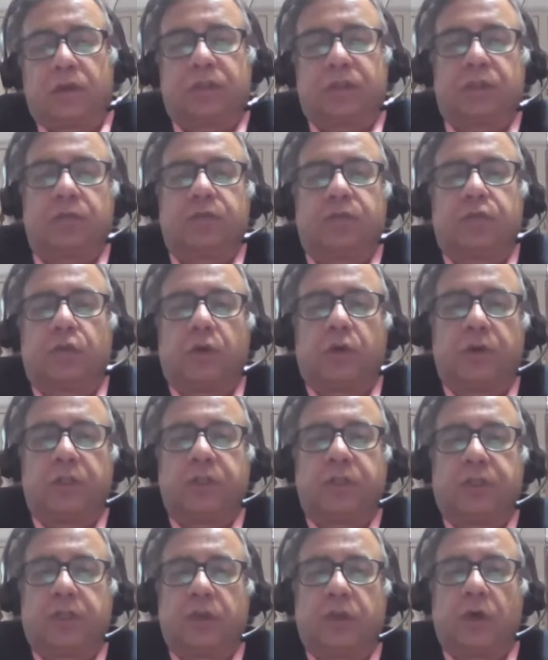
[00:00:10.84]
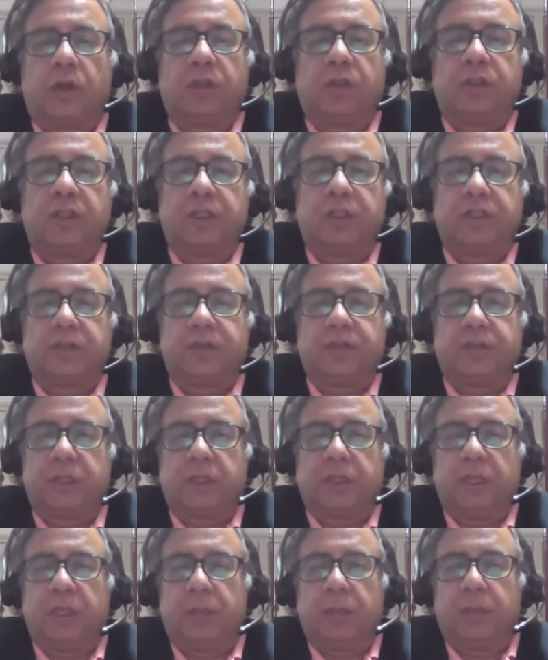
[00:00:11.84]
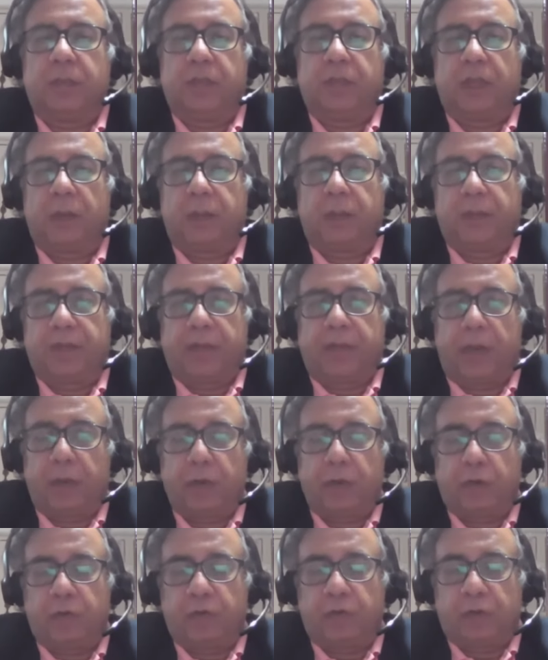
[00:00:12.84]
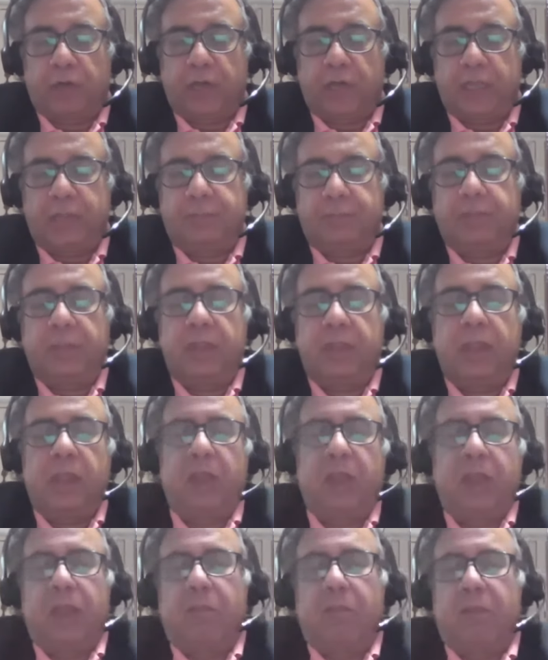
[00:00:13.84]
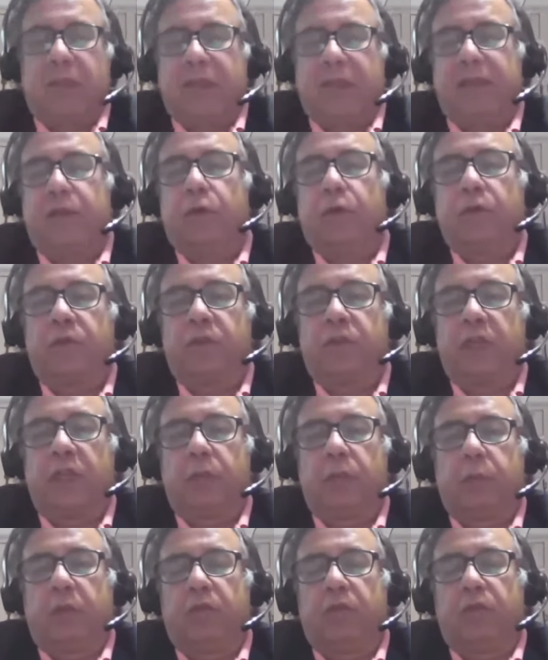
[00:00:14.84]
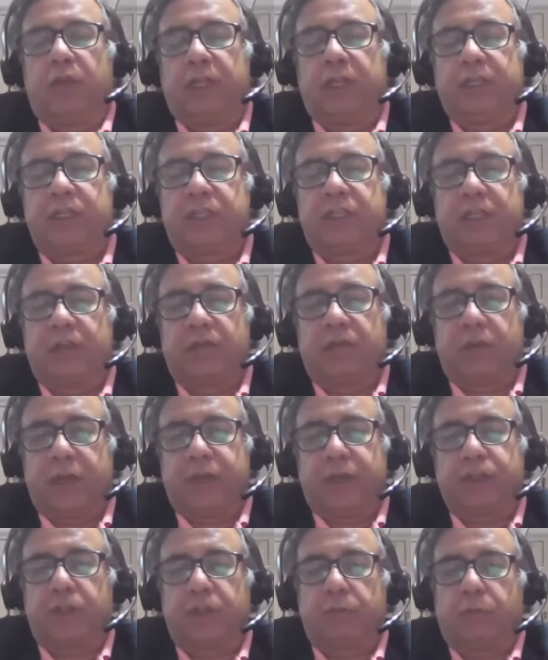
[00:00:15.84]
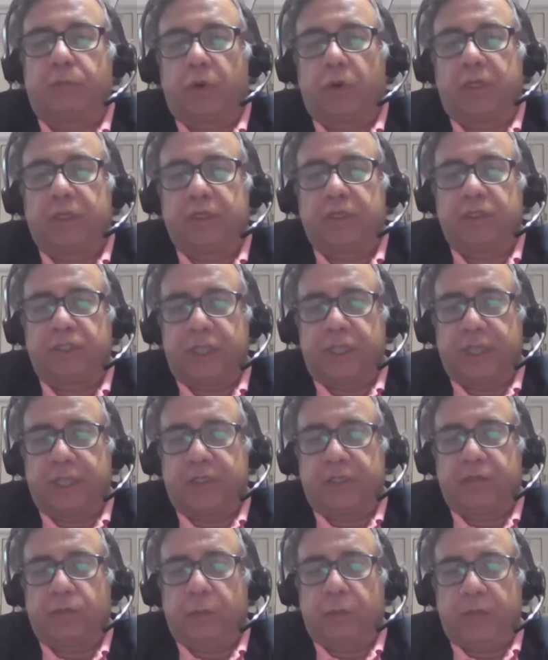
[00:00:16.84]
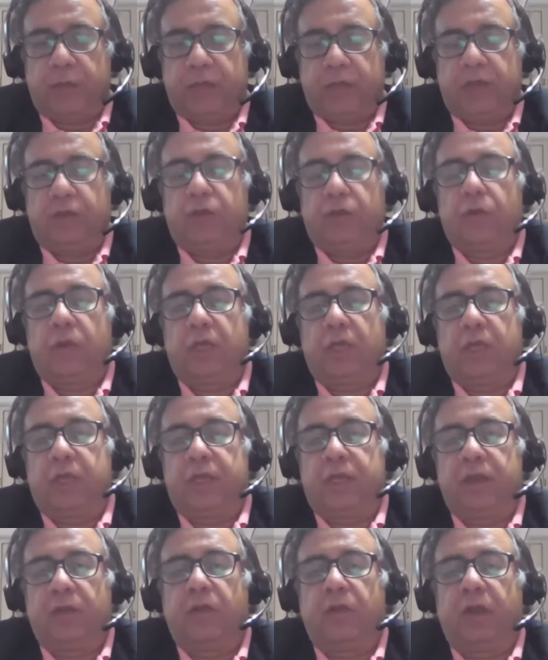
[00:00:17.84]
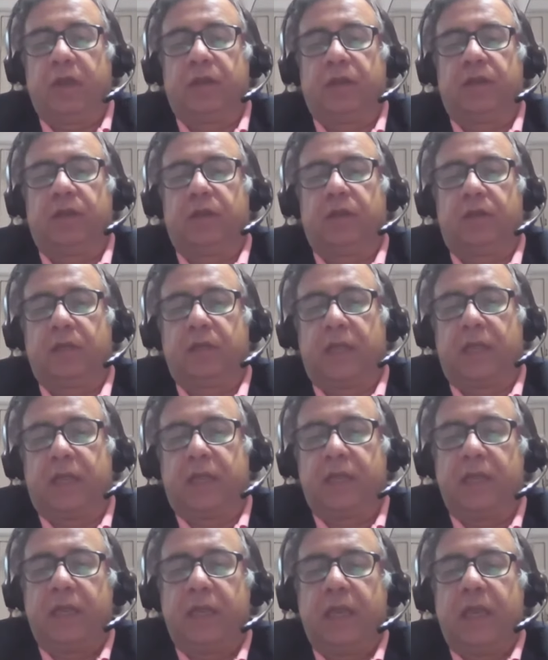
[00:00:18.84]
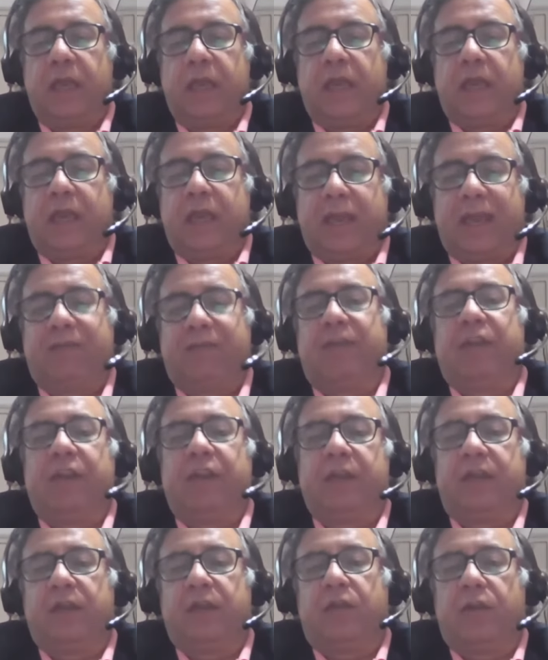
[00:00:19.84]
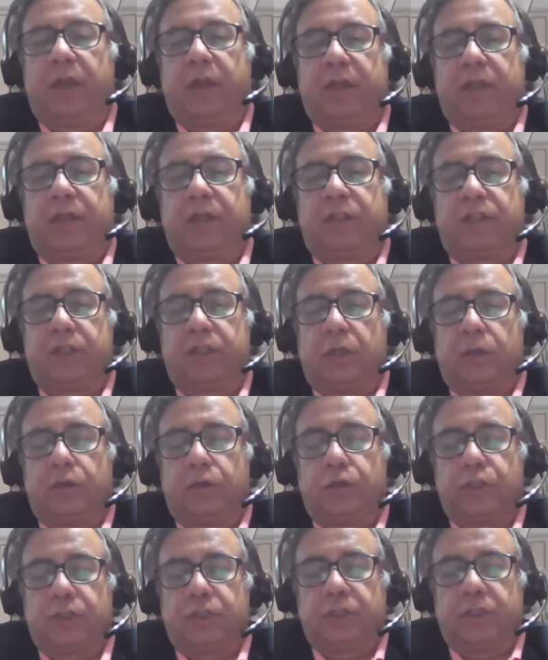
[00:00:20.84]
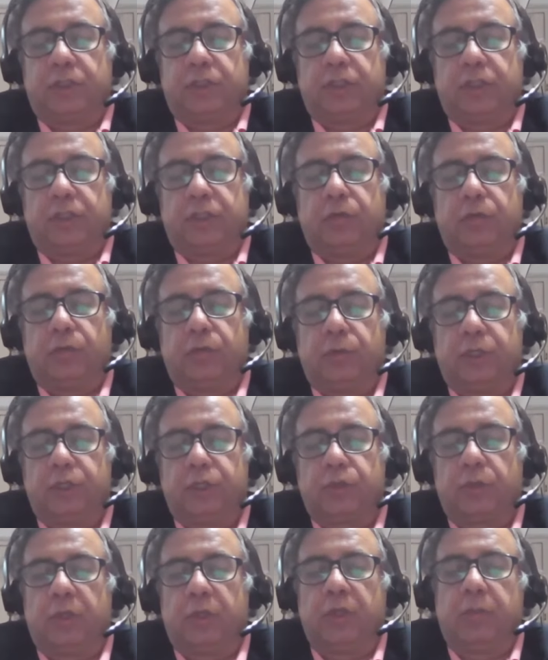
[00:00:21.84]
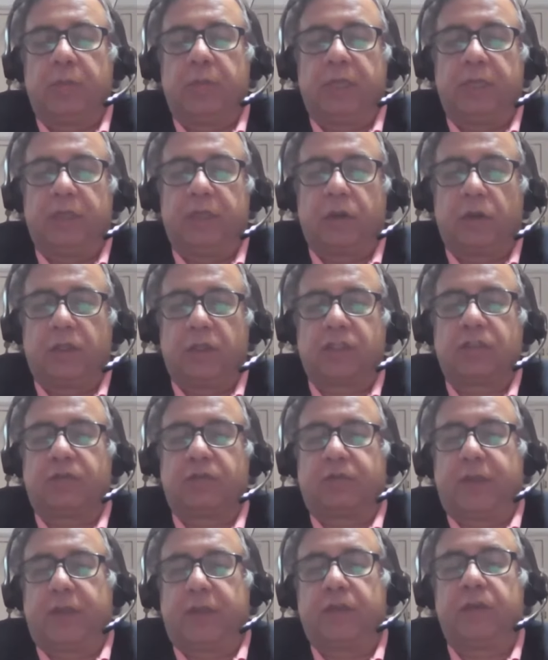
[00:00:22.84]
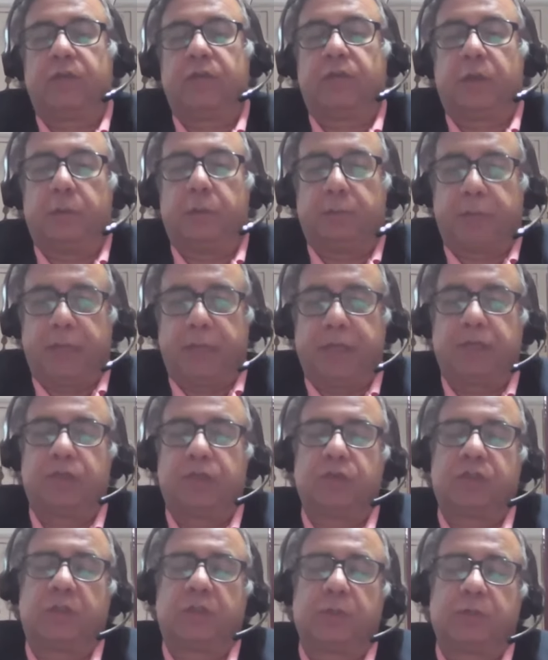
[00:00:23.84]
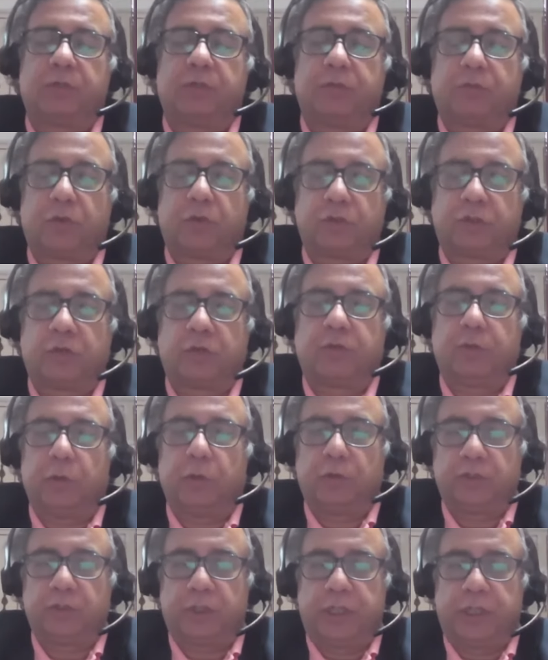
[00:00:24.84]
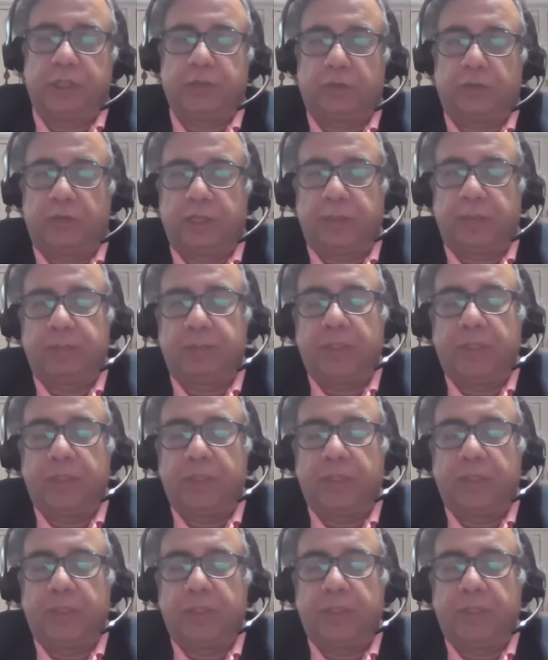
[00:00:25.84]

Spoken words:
cost of storage technologies have certainly been coming down over time, but I don't think we've reached the inflection point as yet where you can integrate it and have an integrated solution which will be cost-effective compared to some of the fossil fuels there today.